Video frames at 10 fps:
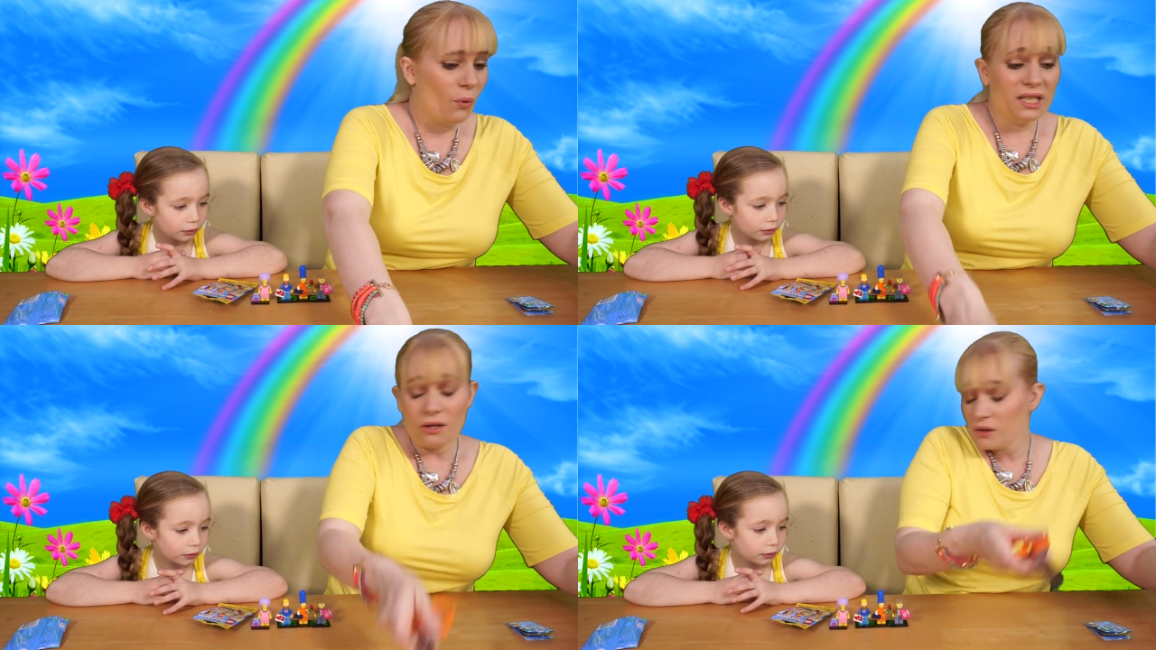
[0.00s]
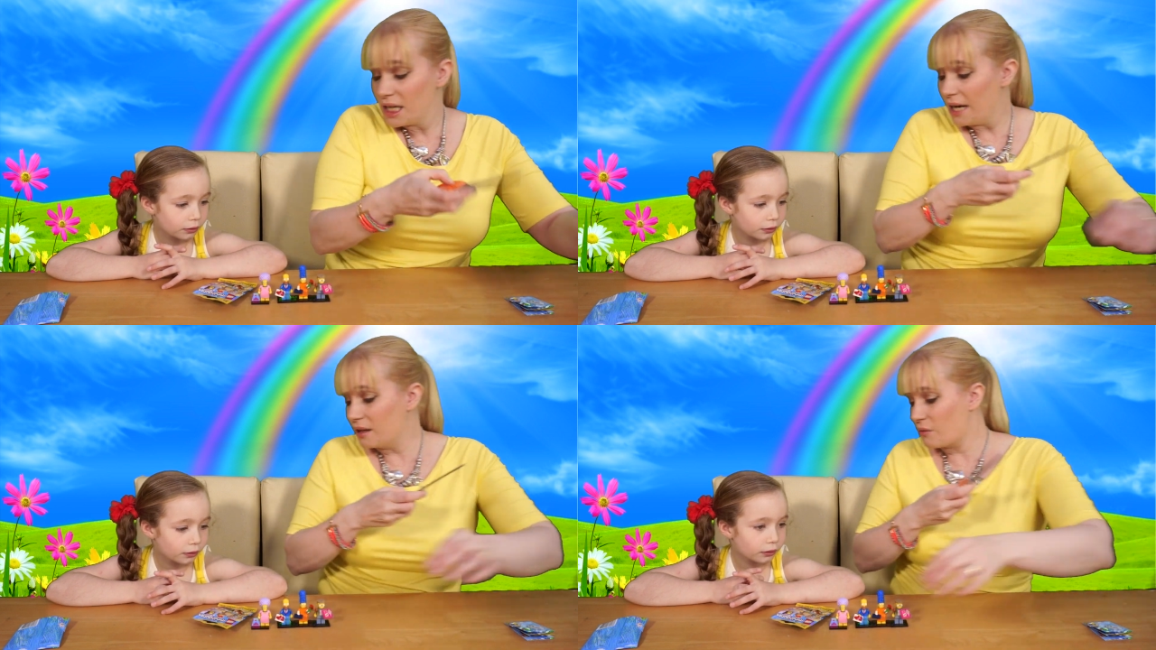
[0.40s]
Speaker 1: We do
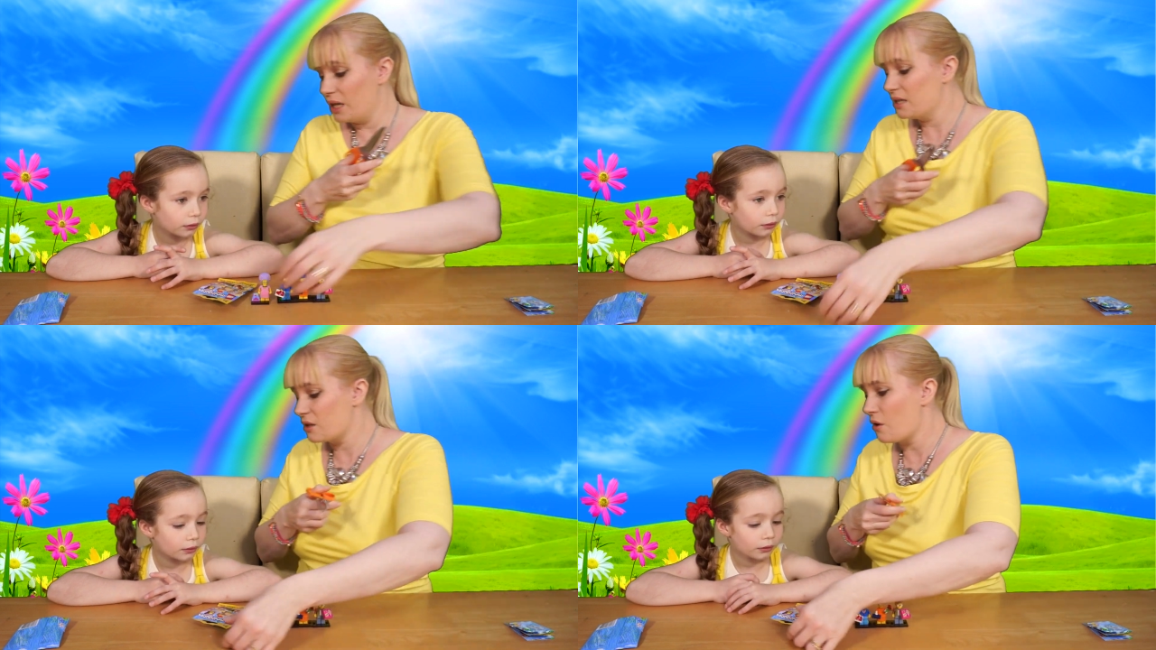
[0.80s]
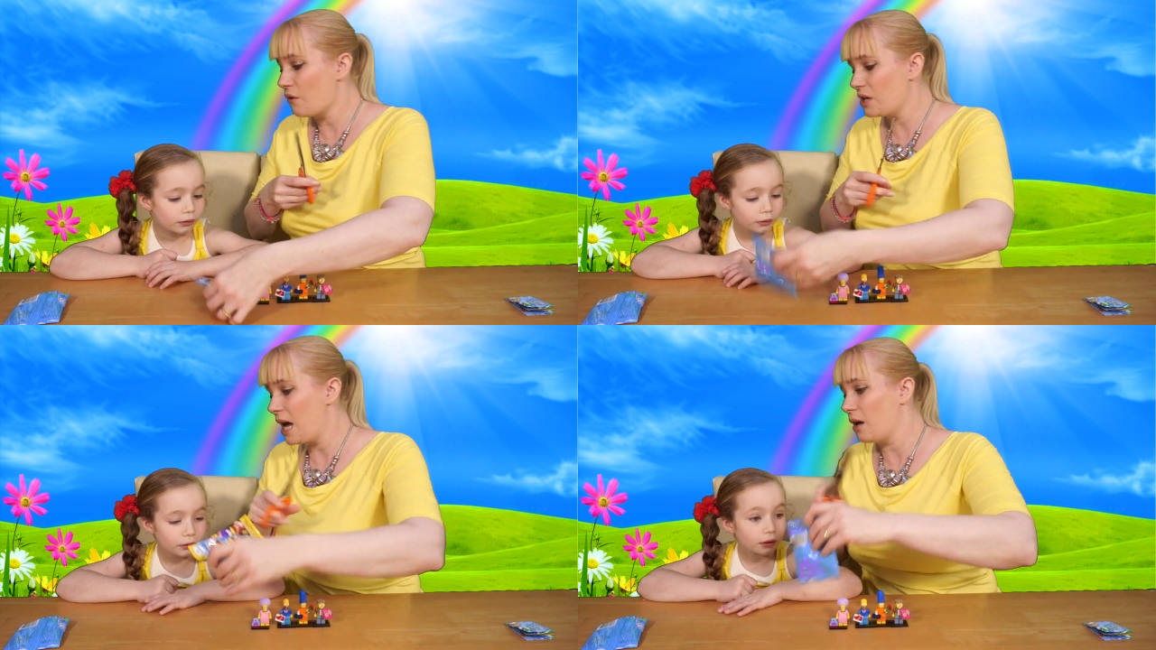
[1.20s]
take the green
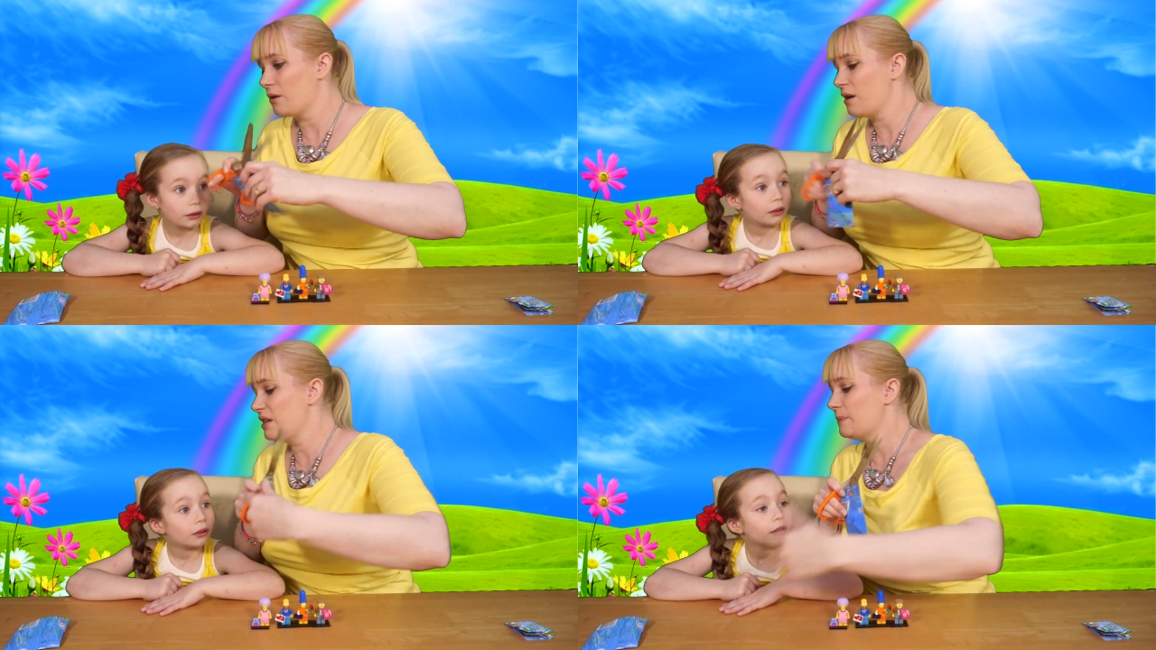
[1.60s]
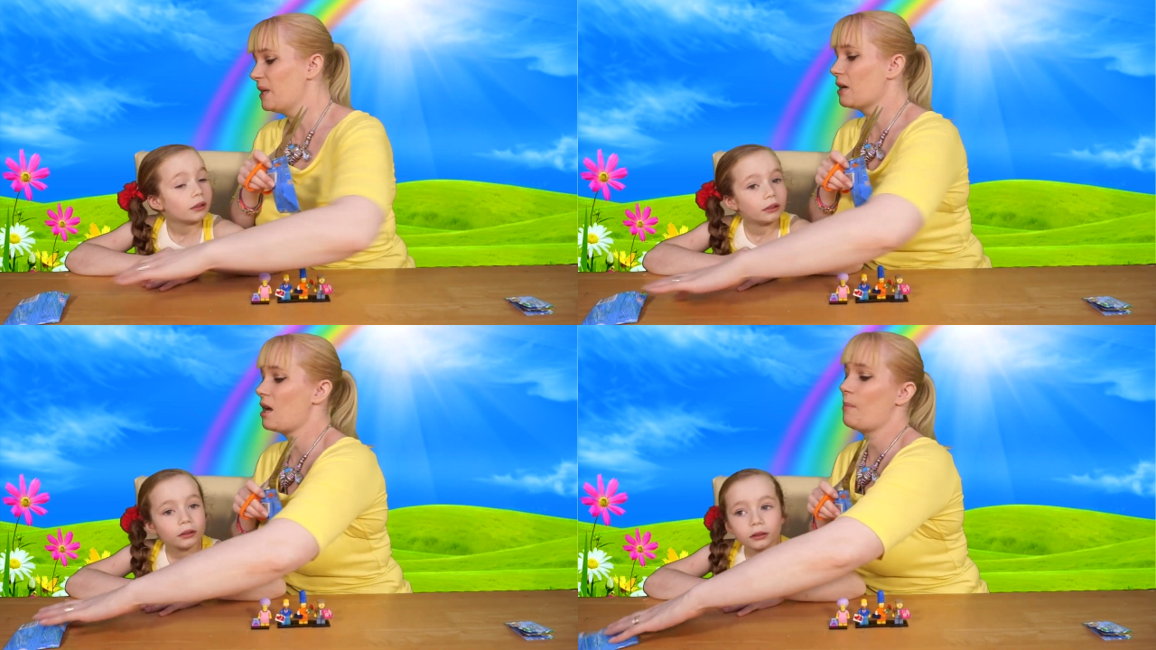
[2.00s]
screen down. There has
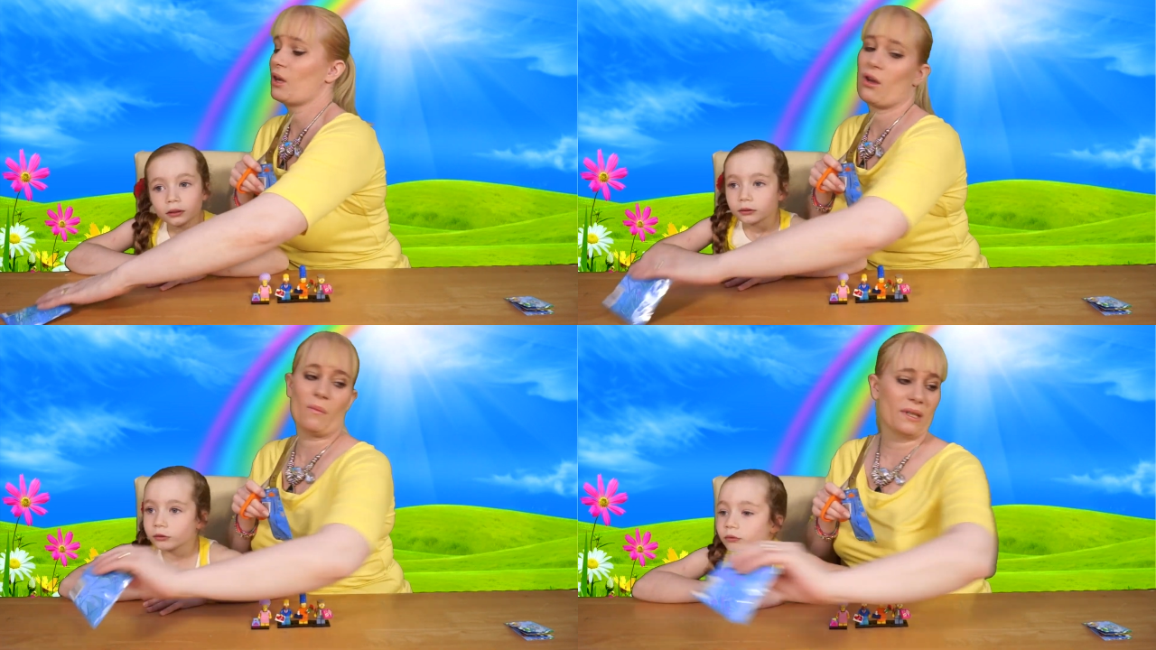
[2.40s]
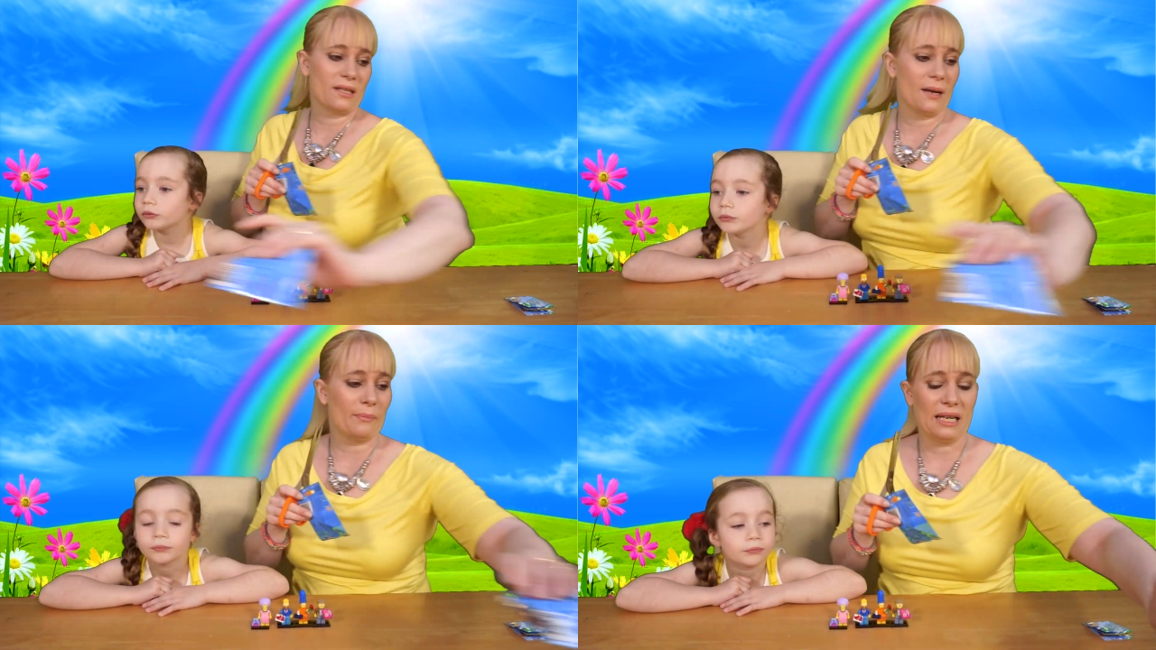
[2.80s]
been a couple of comments
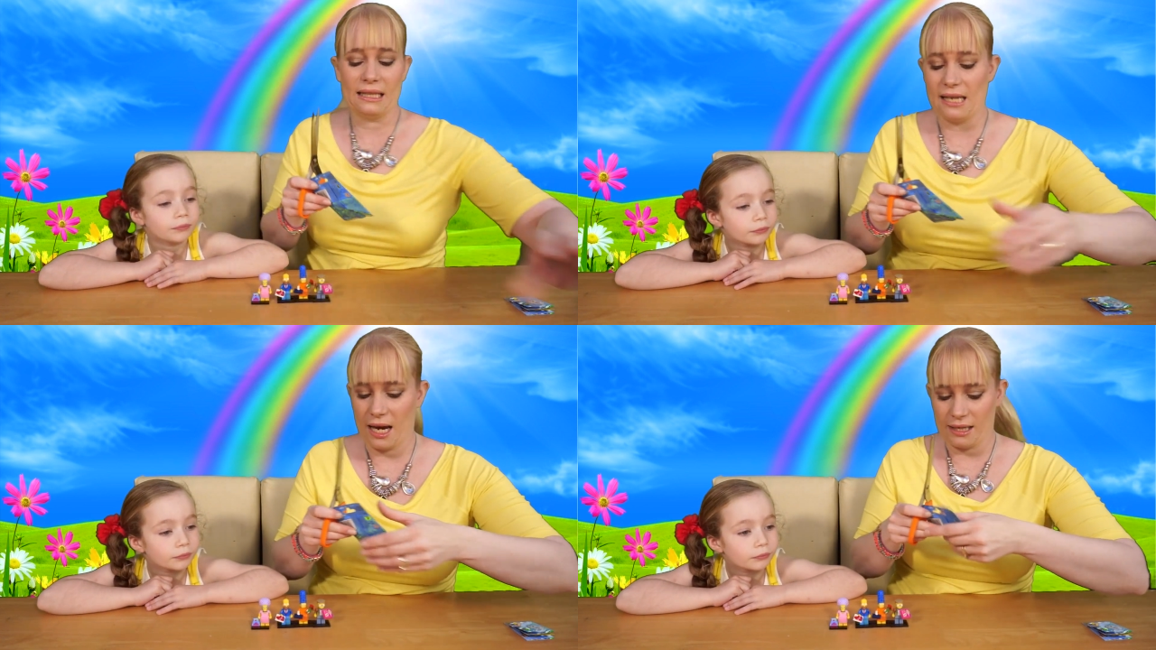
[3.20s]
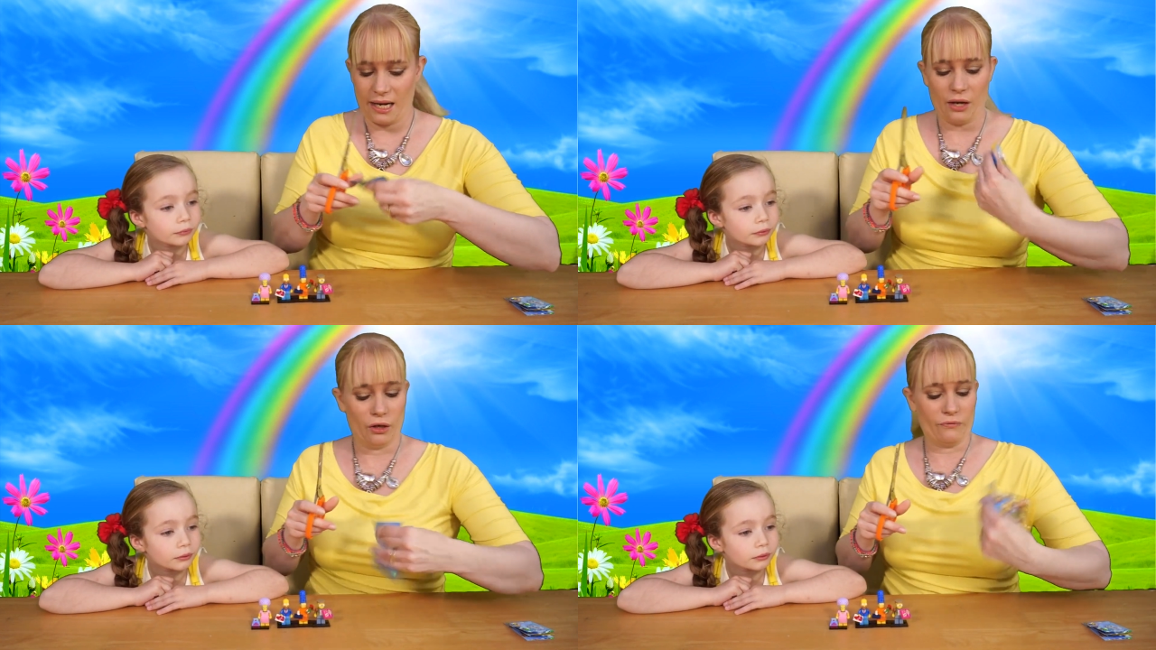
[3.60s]
saying please take it
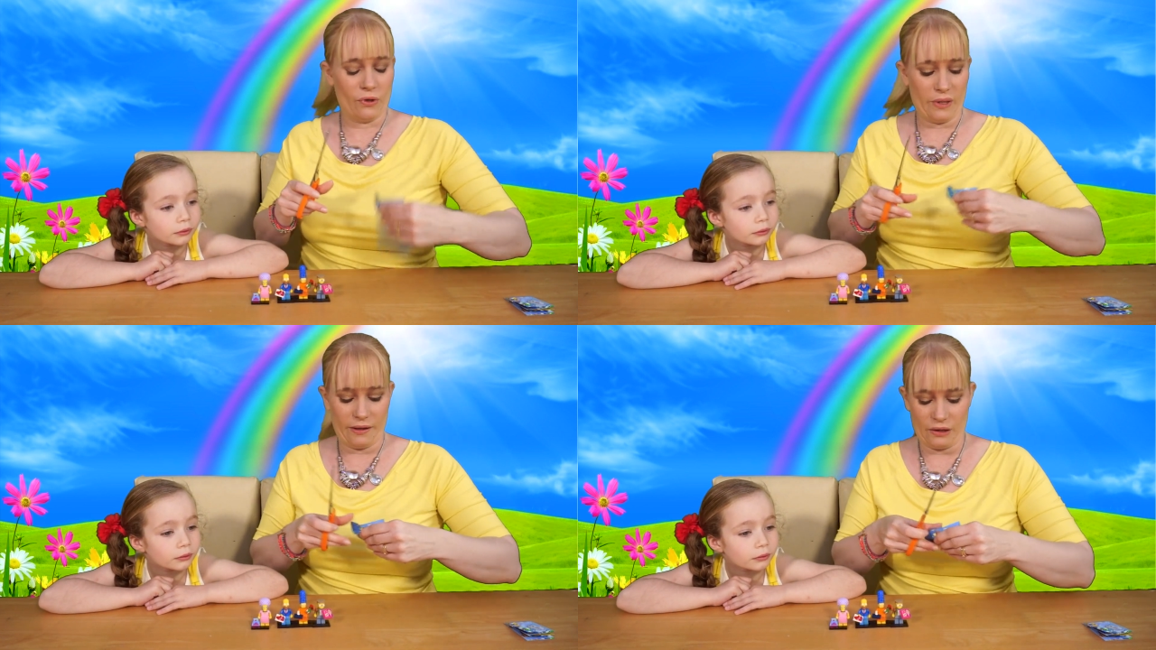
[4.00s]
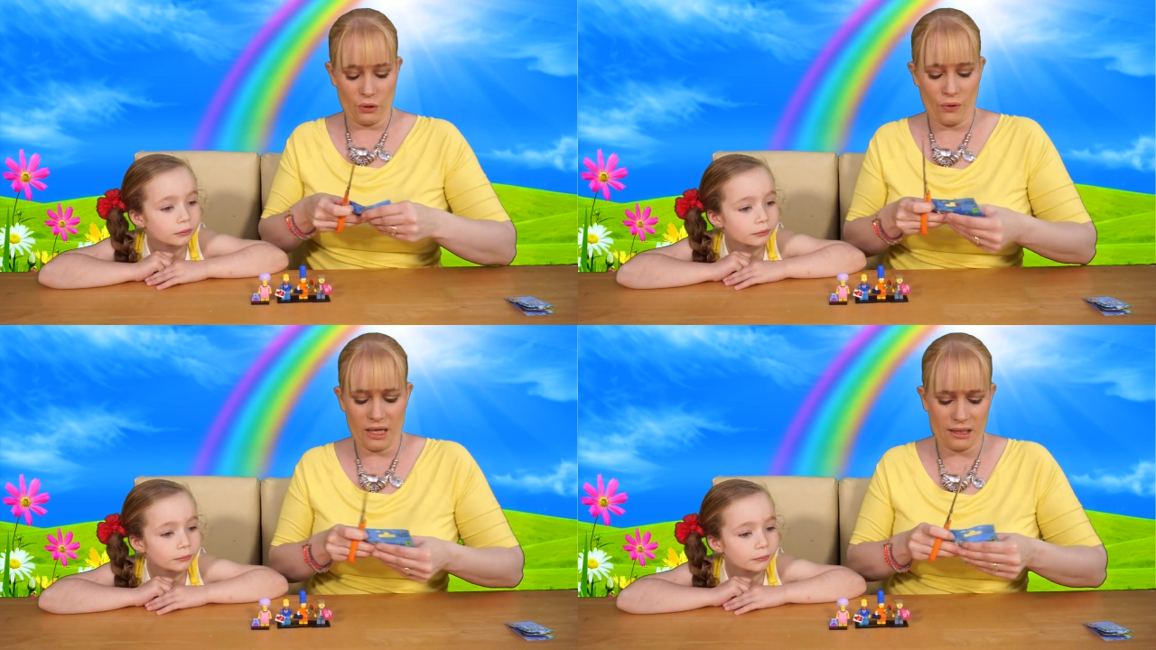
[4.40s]
down, you're ruining the
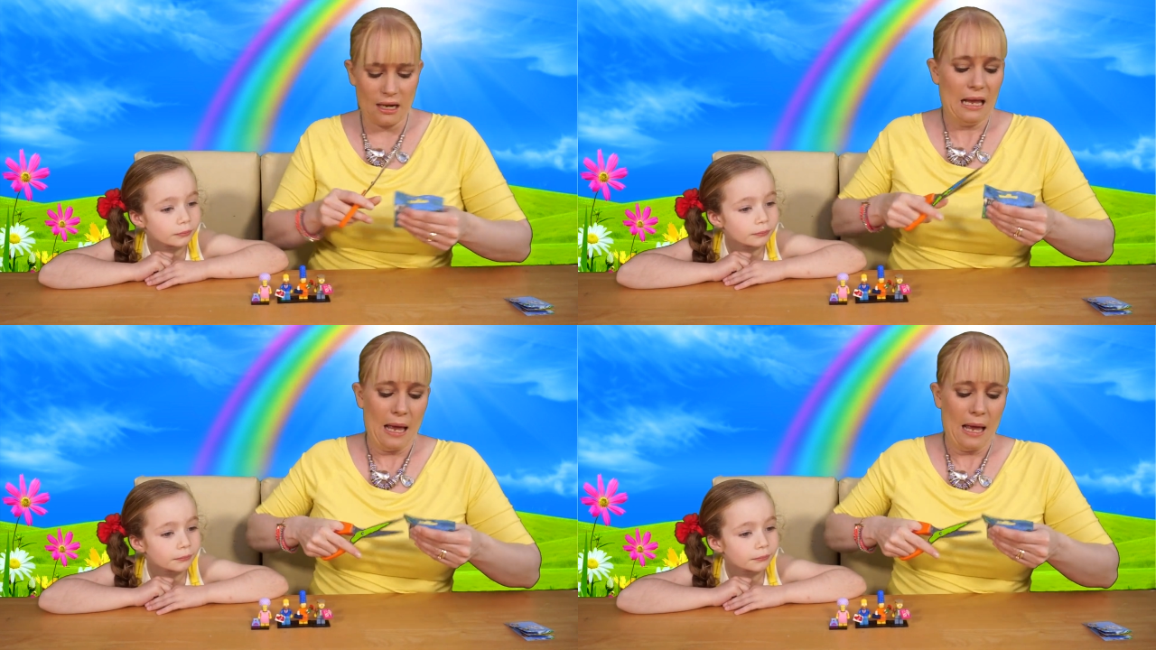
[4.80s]
toys.